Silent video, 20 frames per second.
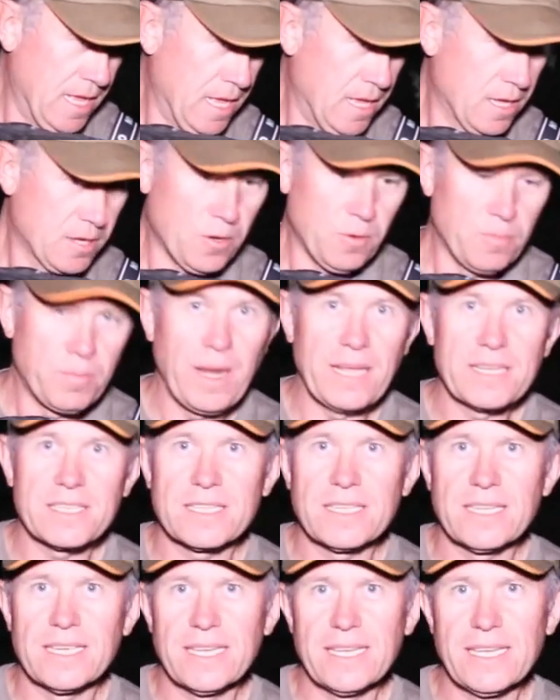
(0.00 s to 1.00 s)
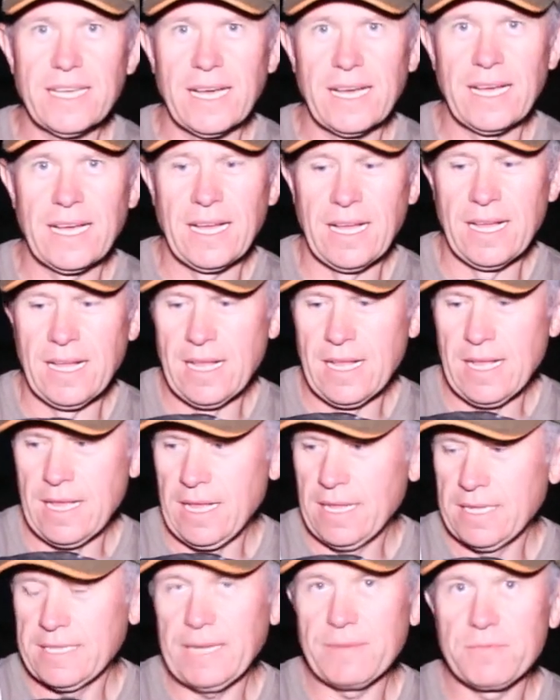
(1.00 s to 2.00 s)
complex T,
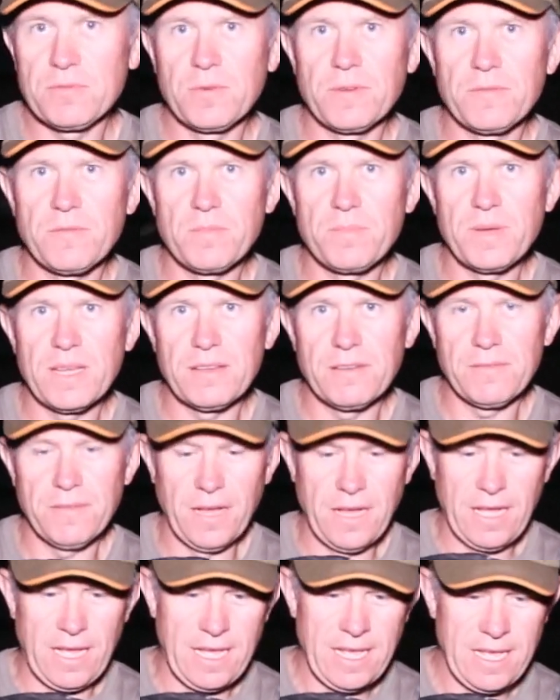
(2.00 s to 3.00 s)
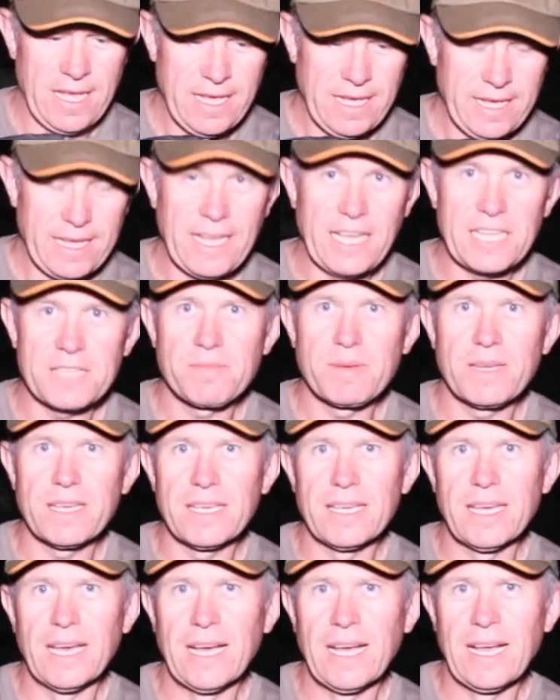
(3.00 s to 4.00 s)
tipped with a bit of
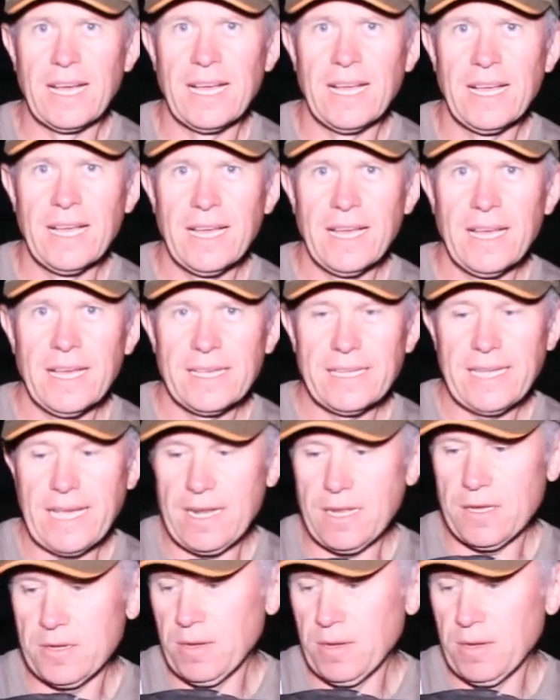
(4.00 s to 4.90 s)
ESP yellow